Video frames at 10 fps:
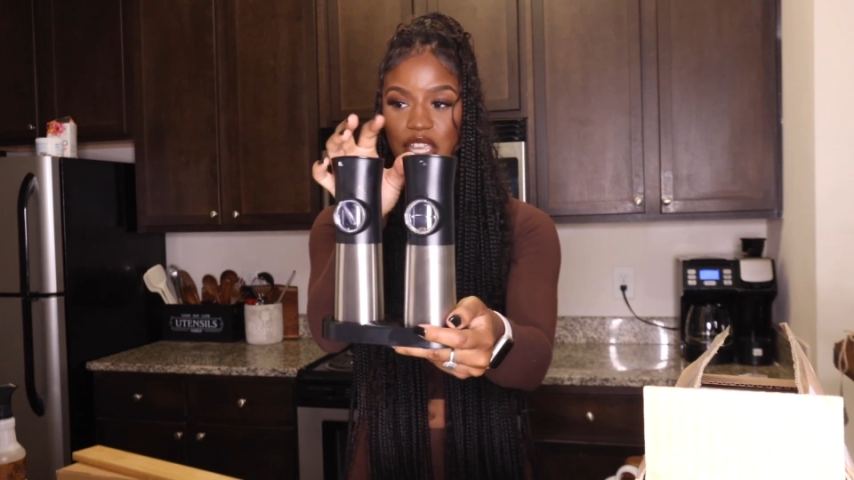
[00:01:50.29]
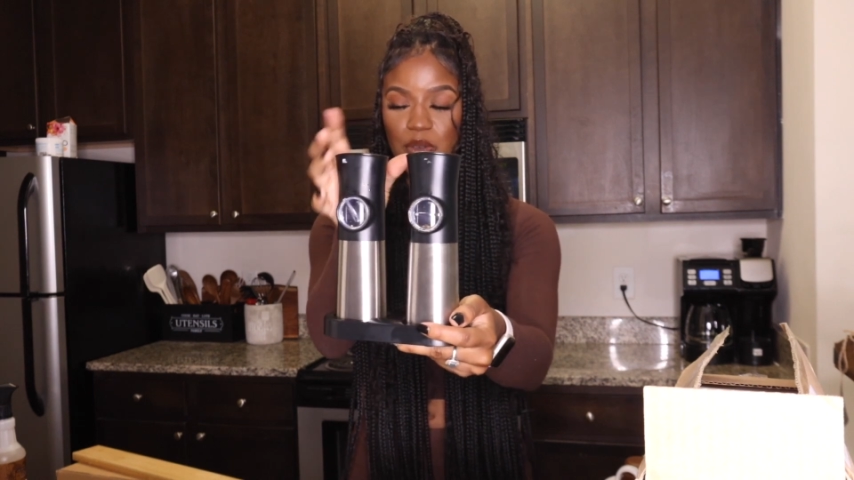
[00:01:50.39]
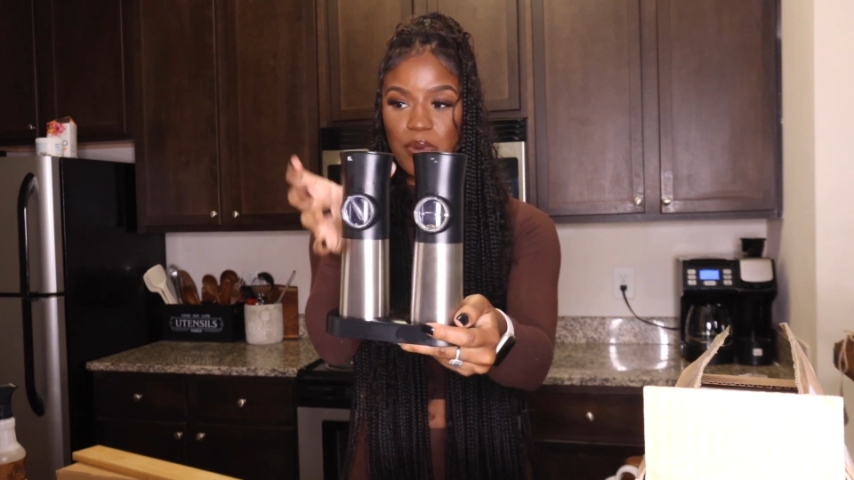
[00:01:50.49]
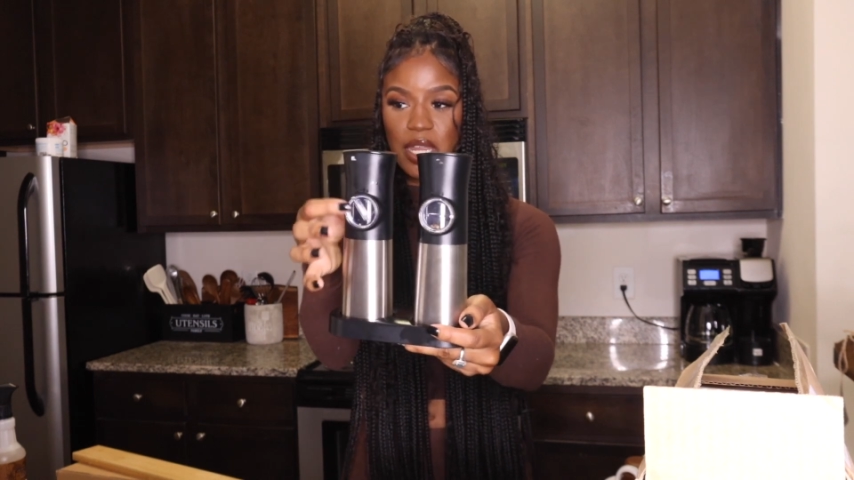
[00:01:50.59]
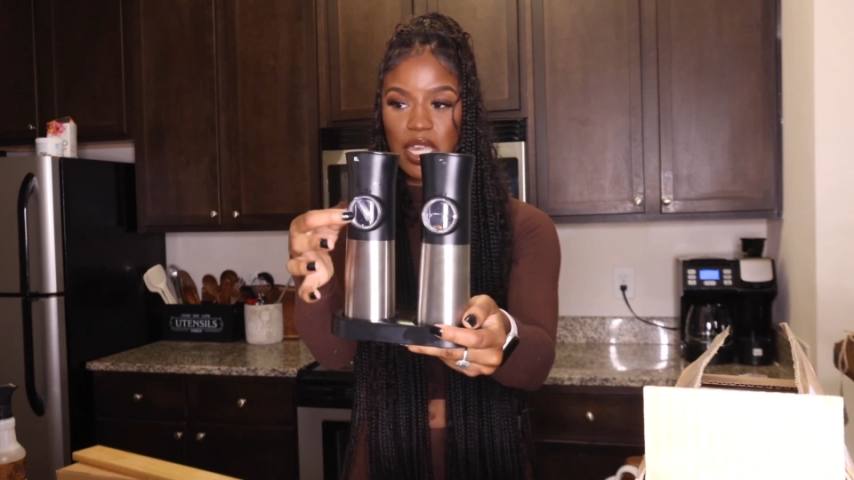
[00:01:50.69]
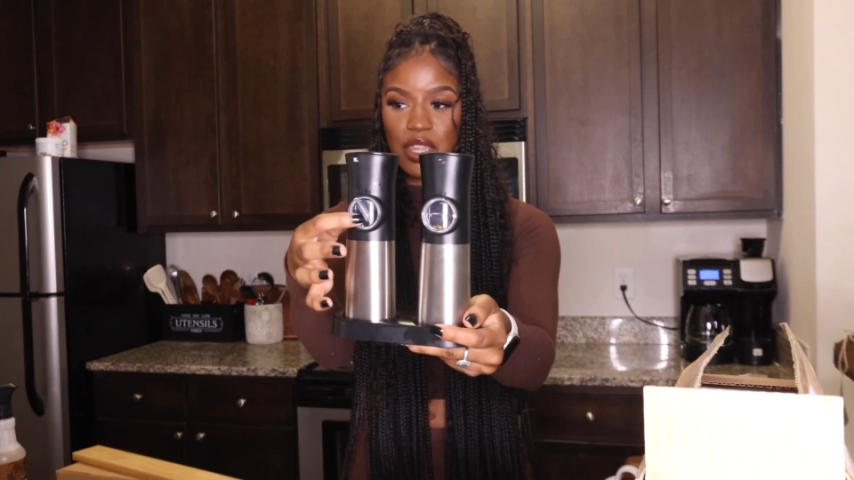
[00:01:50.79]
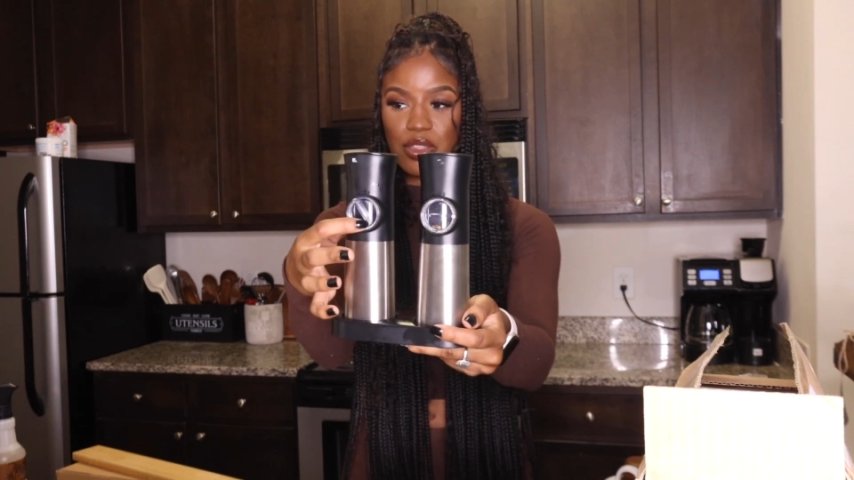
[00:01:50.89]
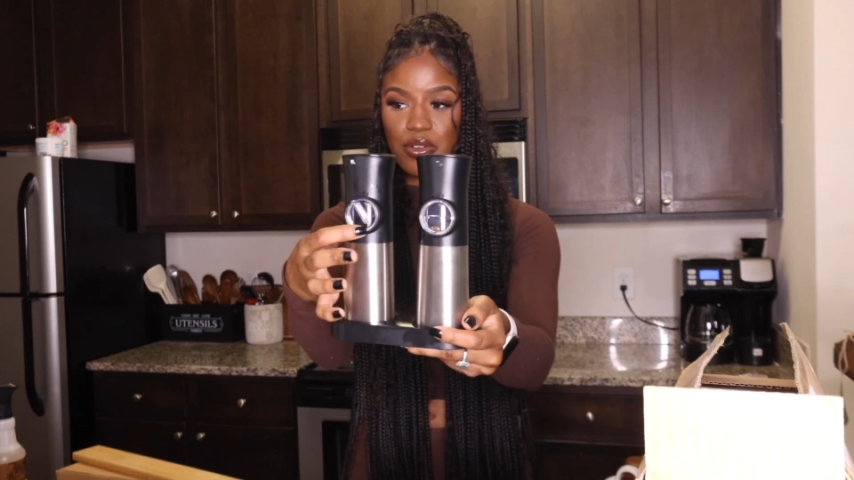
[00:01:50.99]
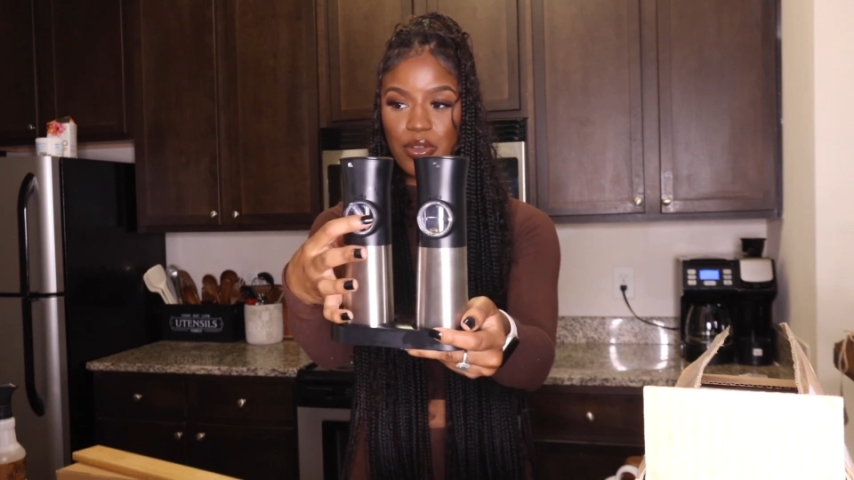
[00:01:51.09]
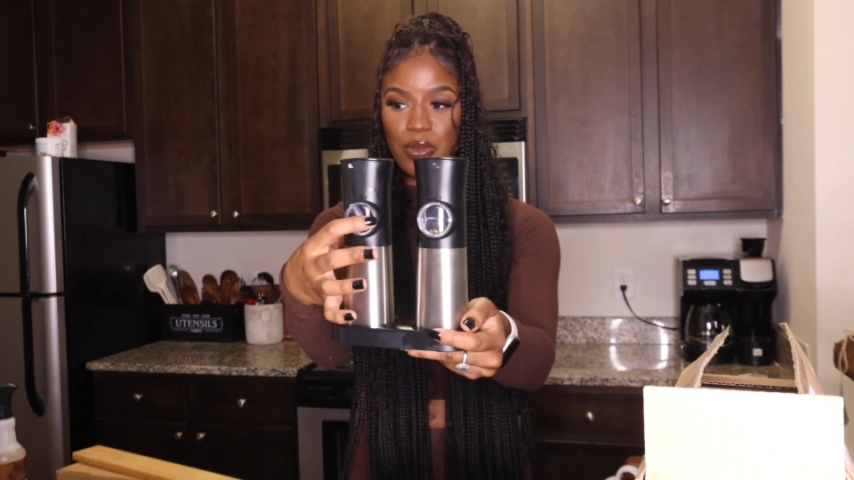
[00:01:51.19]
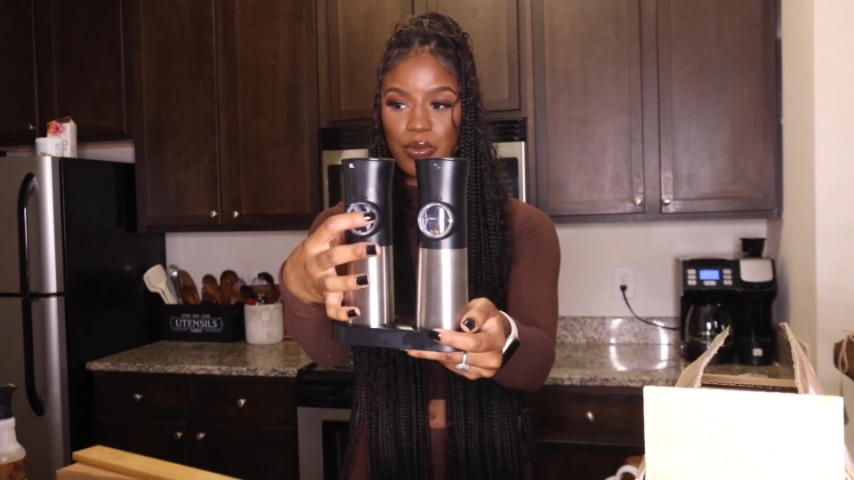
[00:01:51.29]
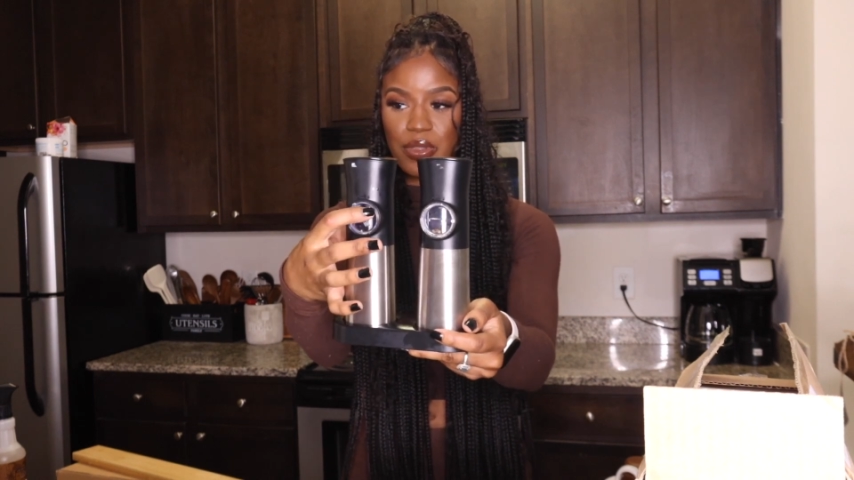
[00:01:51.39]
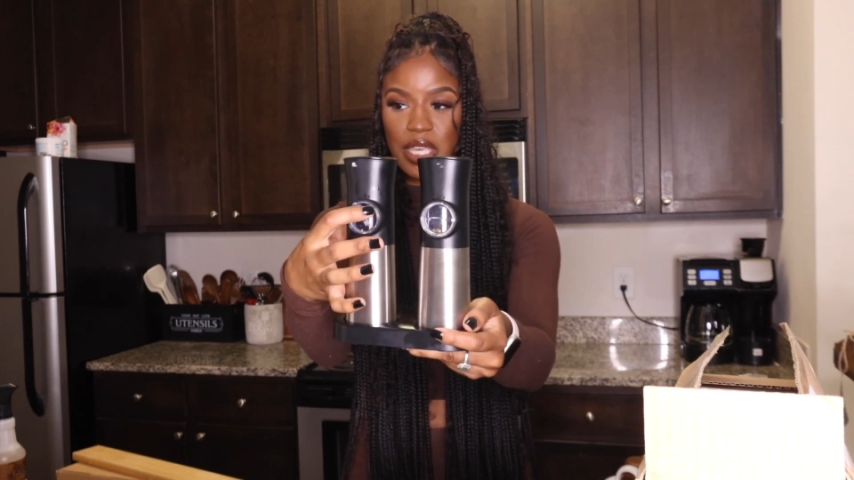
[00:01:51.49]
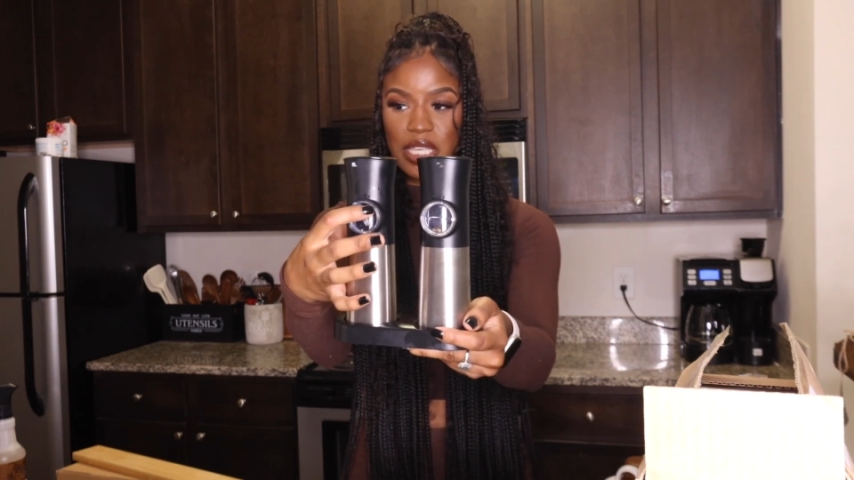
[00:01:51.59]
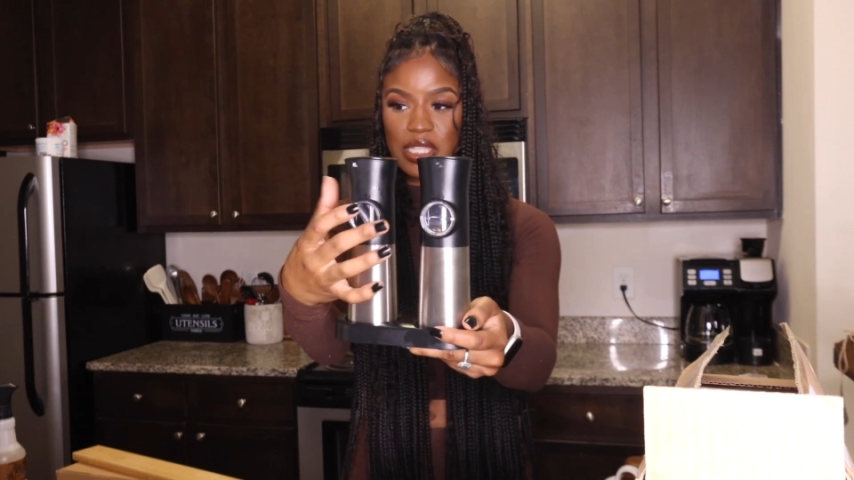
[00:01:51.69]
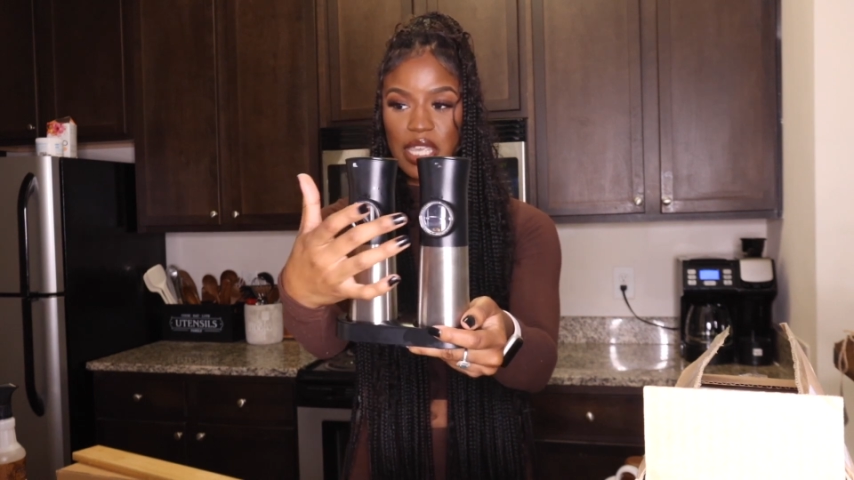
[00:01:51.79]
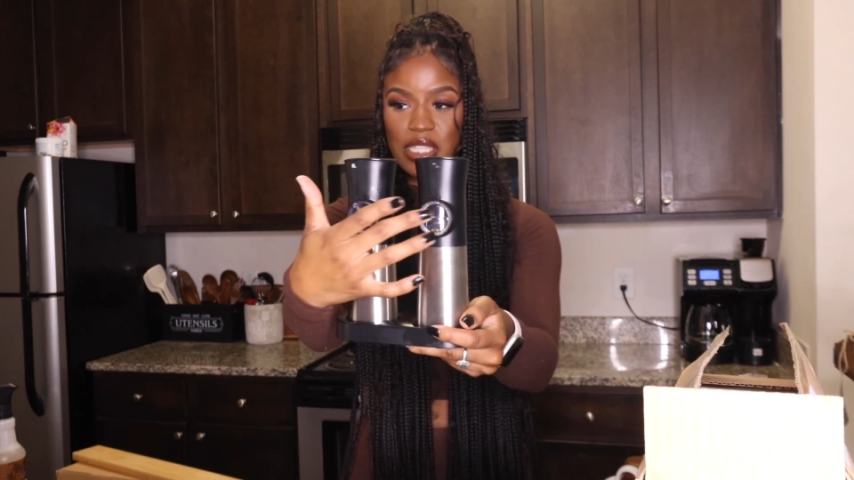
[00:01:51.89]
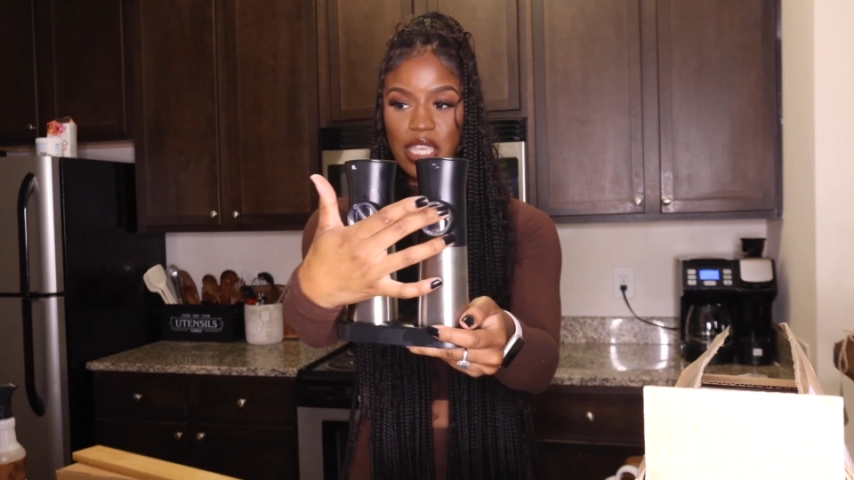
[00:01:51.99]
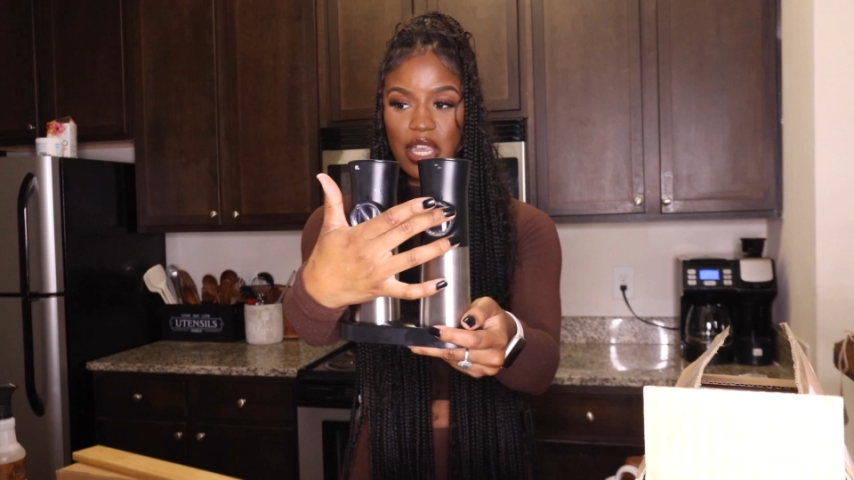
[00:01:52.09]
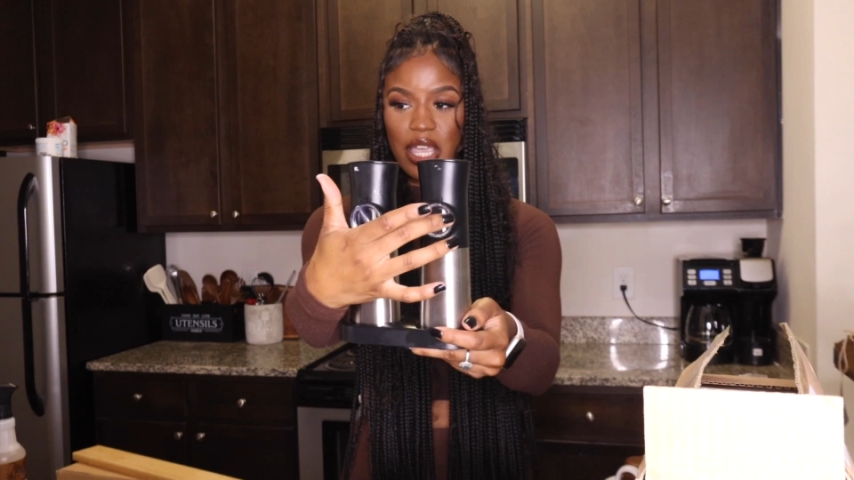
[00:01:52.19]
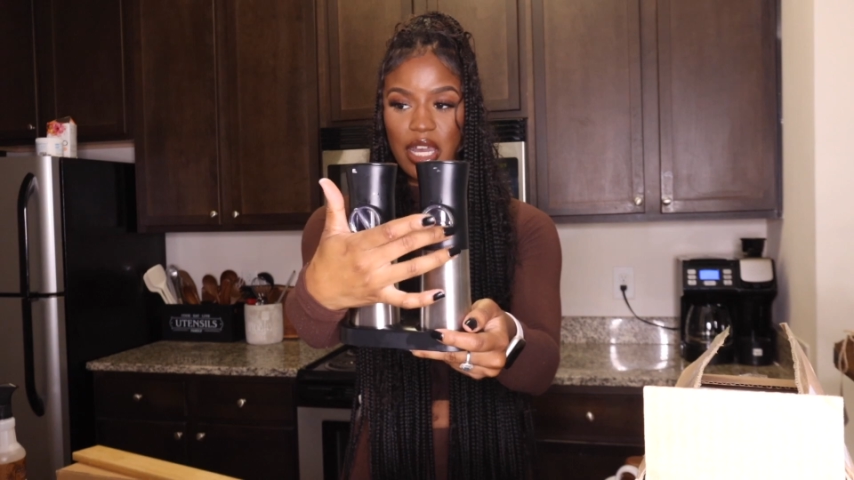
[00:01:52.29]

You put it through these things here,